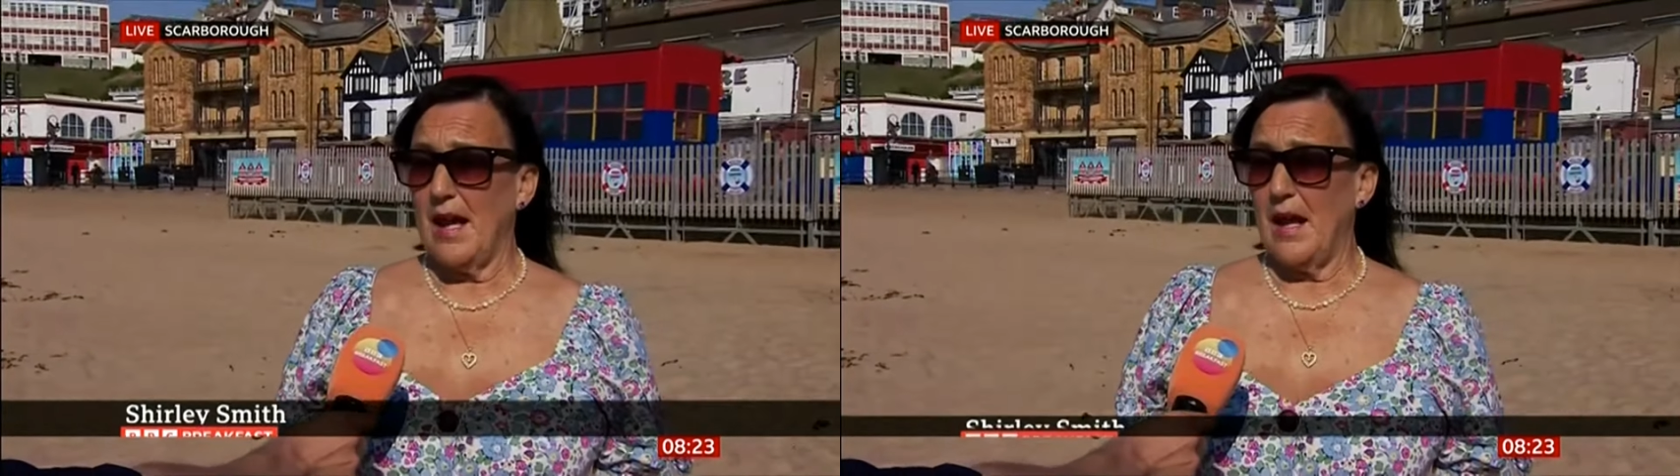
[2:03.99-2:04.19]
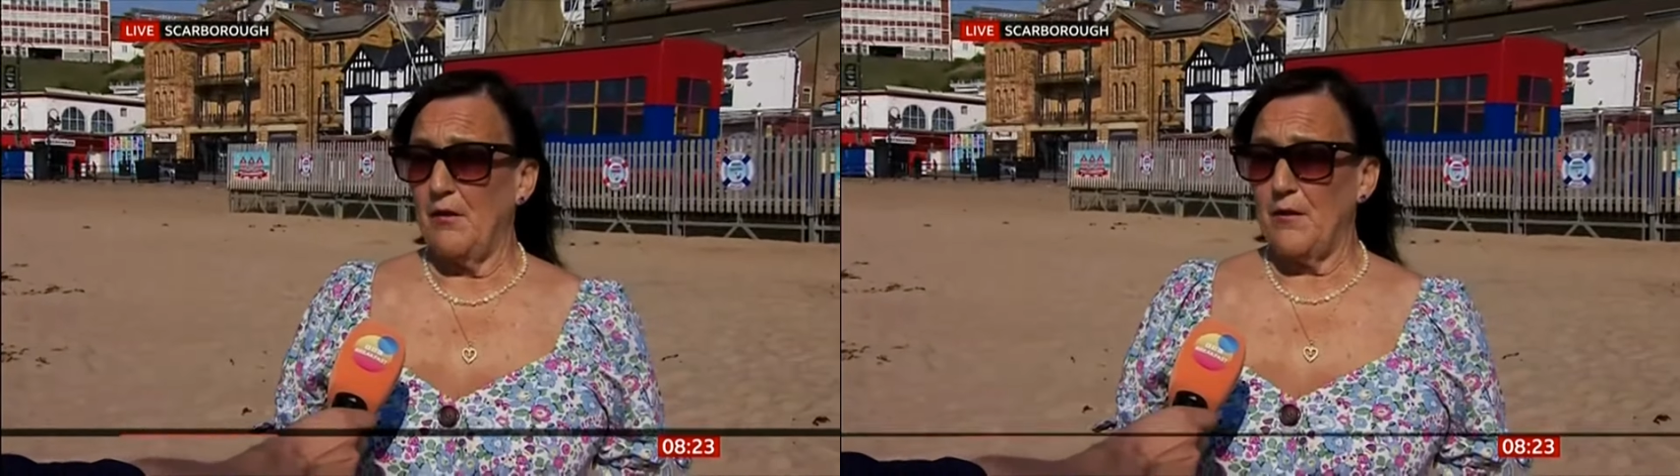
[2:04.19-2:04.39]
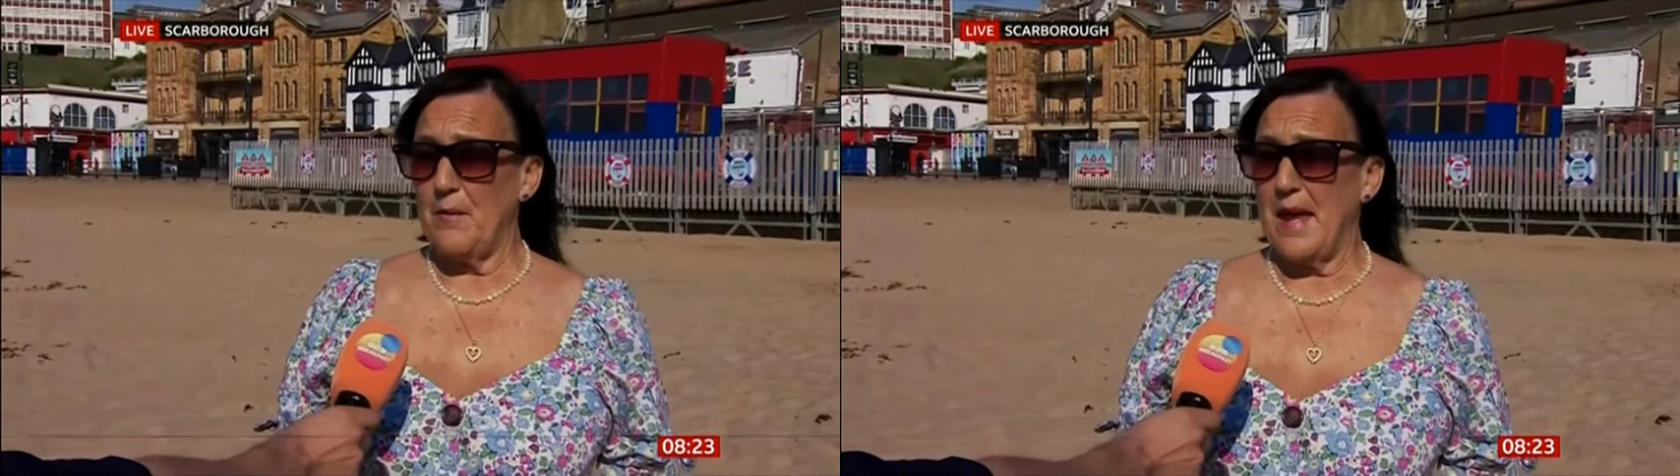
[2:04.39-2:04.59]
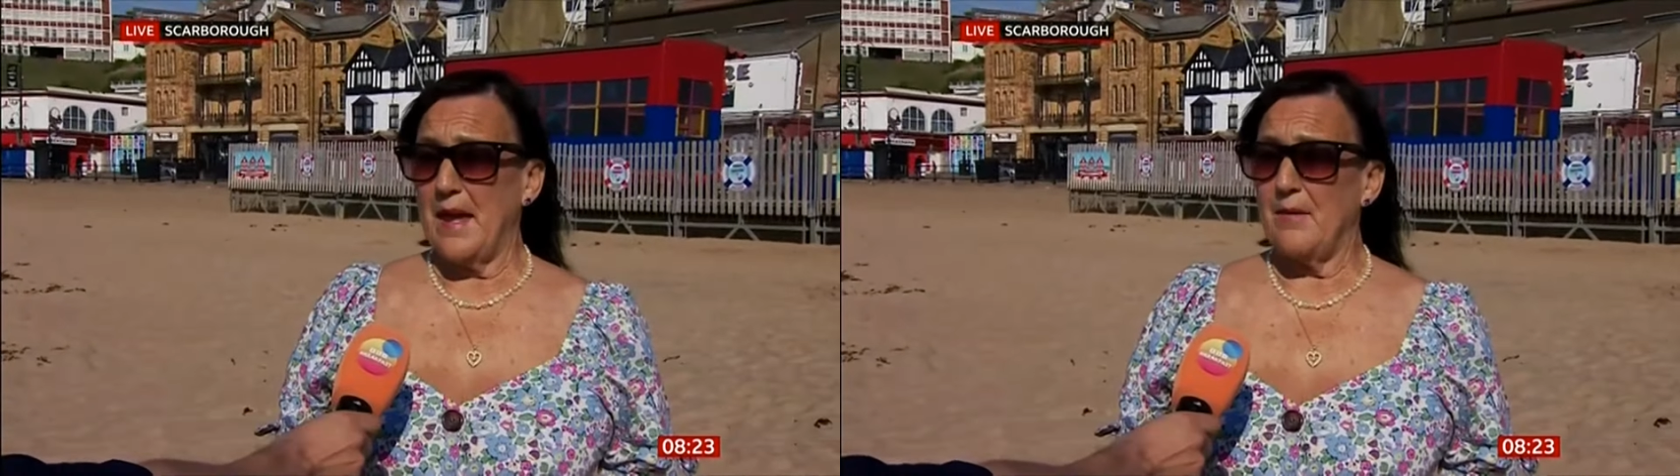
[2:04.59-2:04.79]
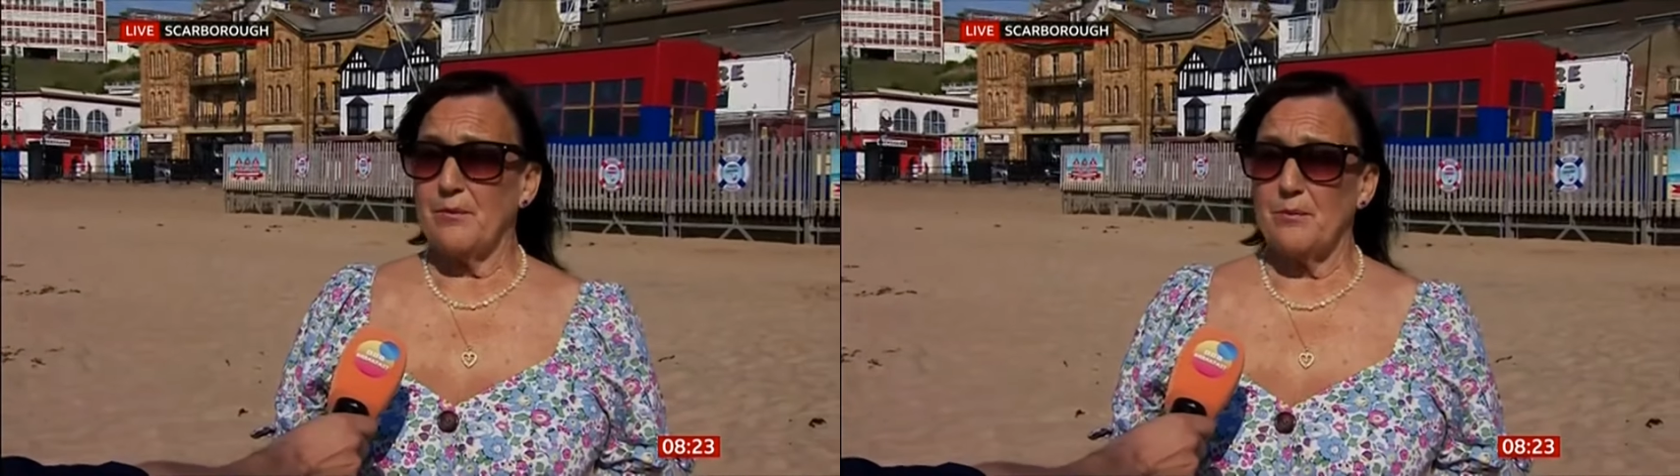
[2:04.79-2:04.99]
Alpha
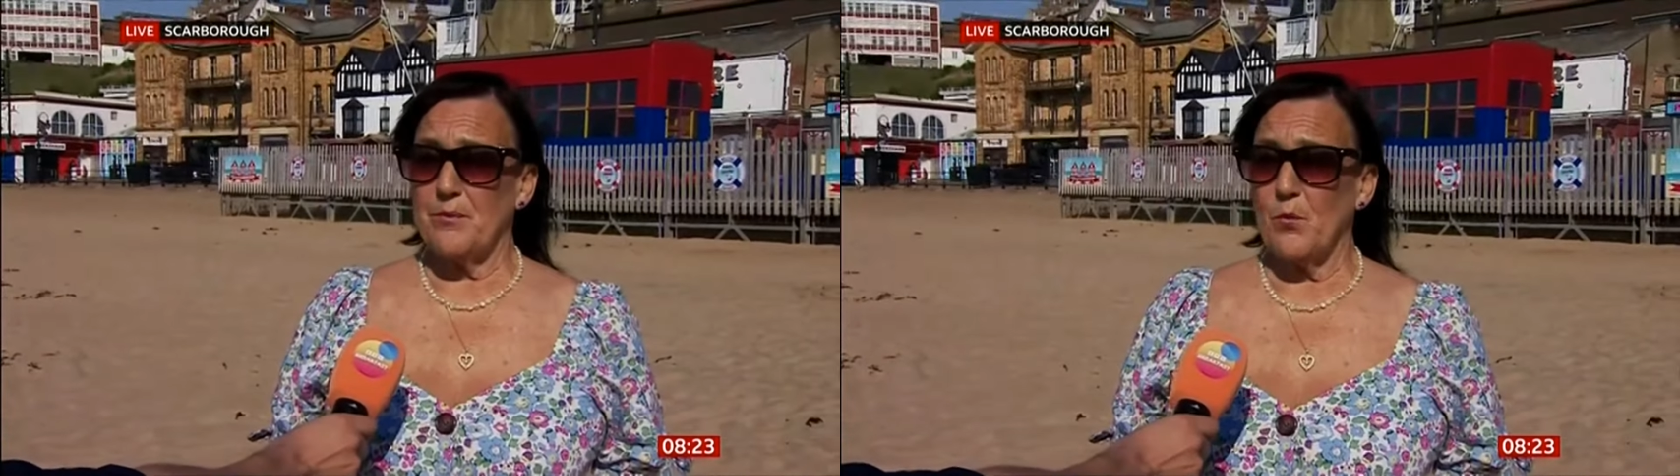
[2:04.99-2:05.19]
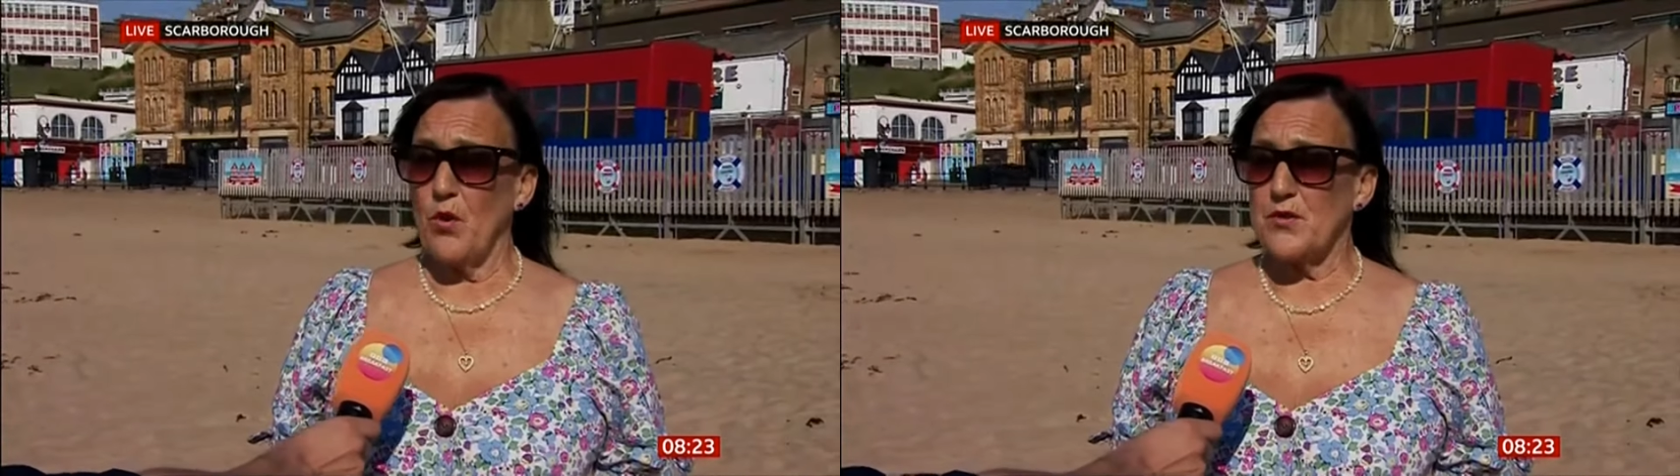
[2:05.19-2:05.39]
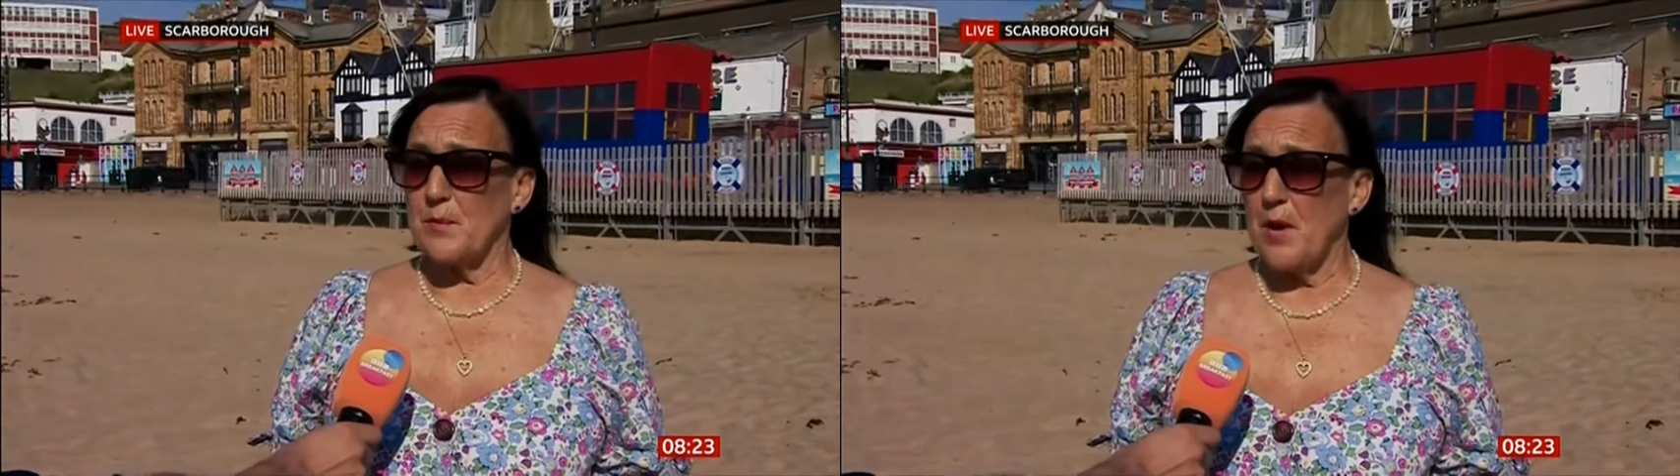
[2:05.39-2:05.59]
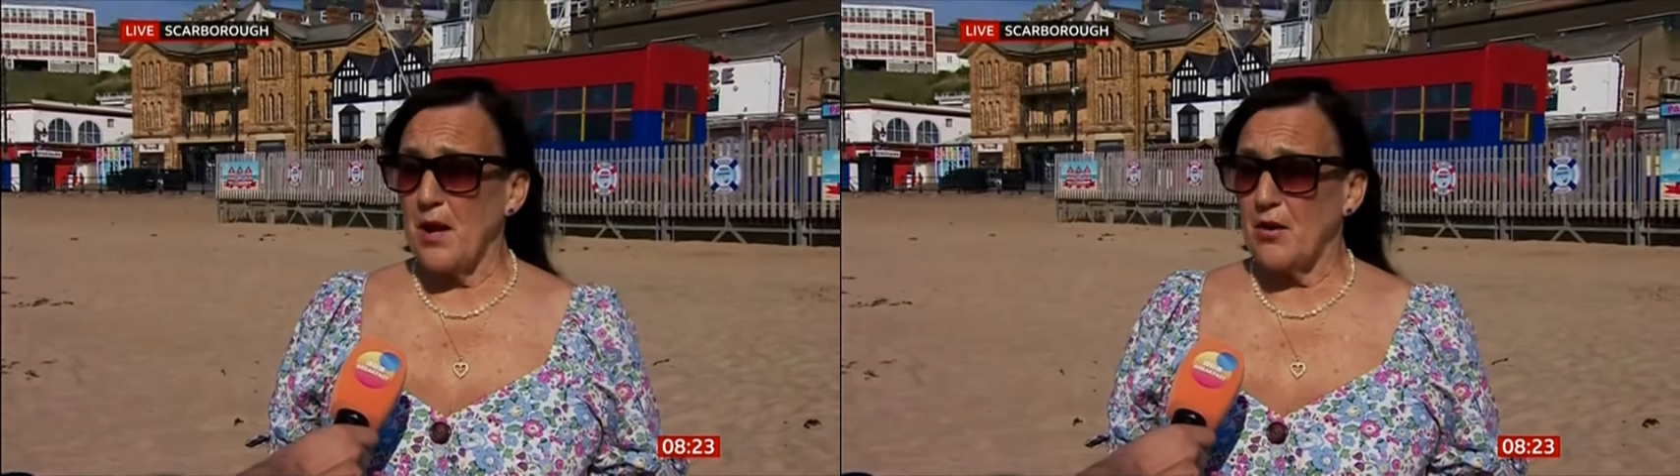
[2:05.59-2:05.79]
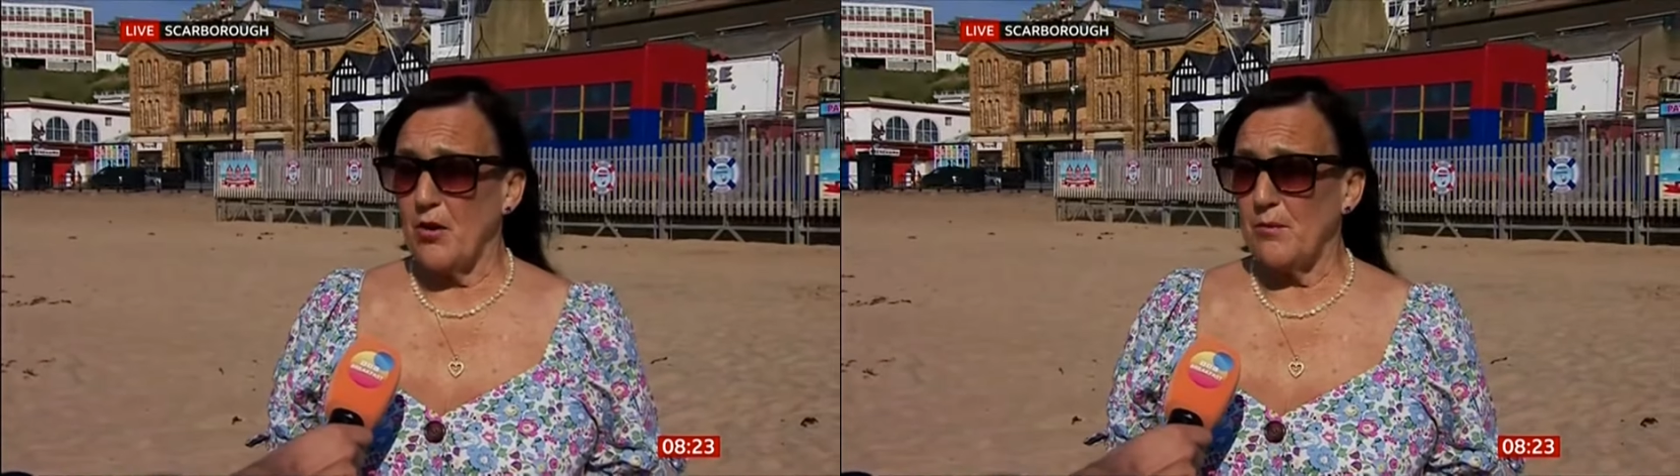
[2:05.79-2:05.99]
Mare, water
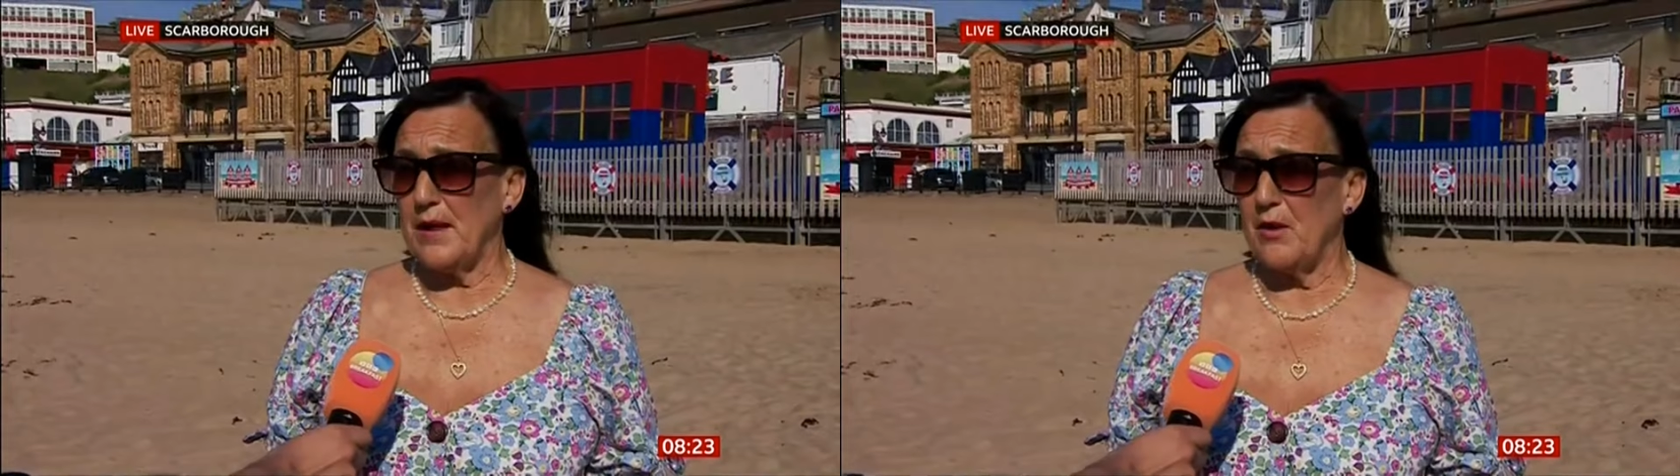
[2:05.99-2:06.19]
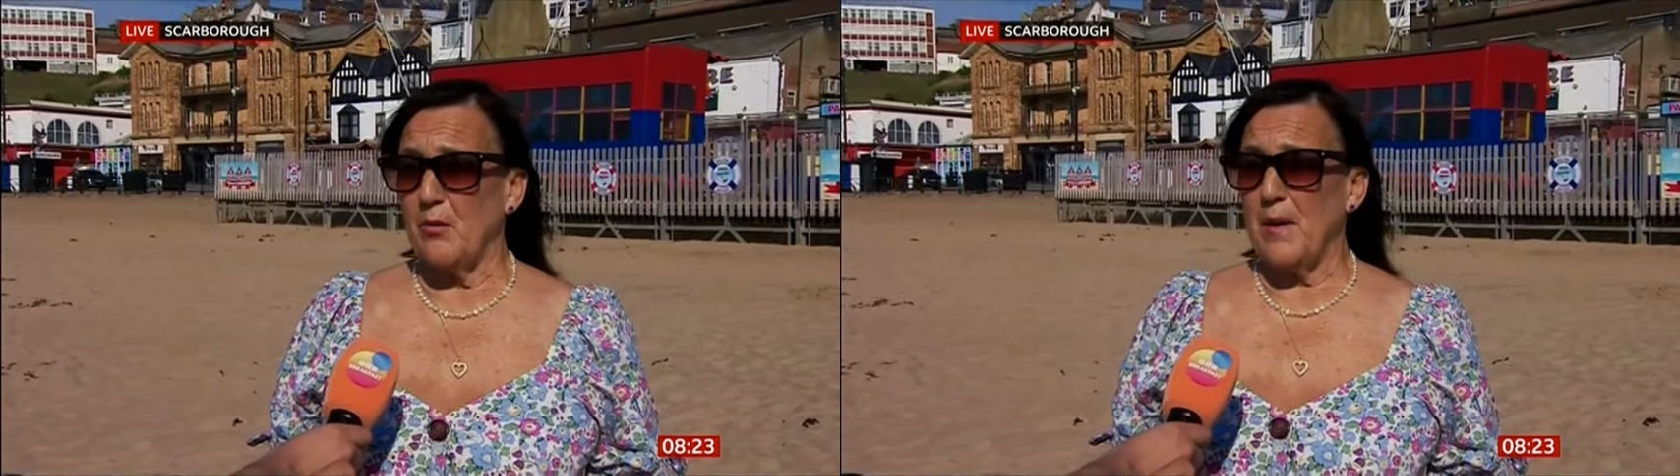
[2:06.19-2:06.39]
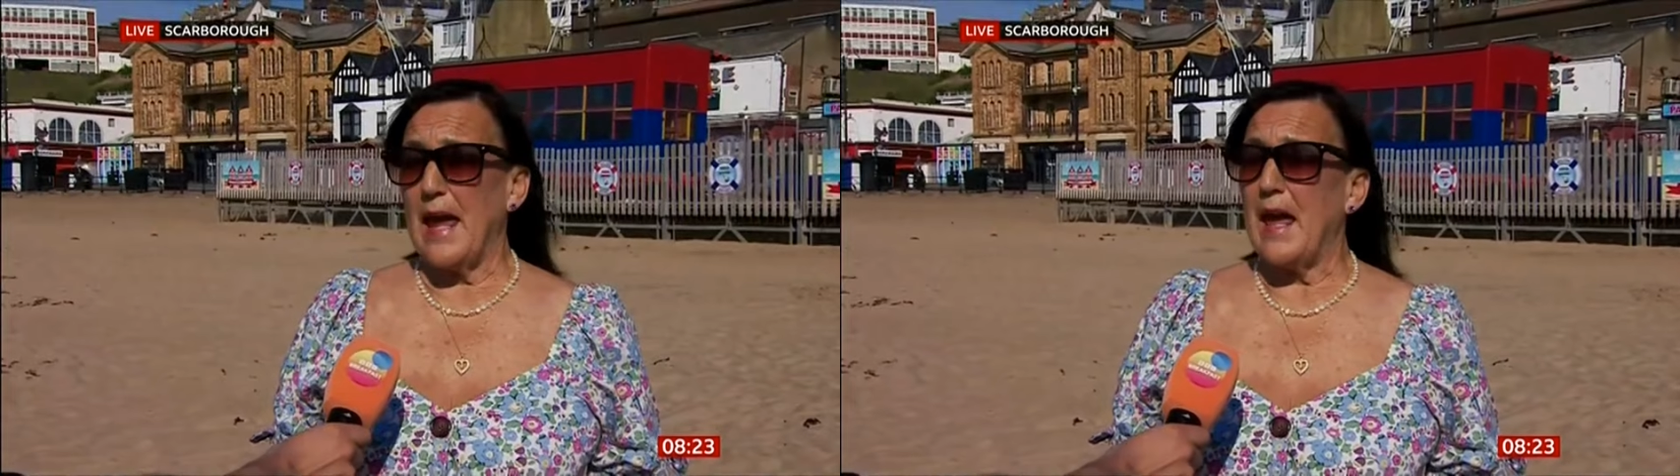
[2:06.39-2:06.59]
park opening up,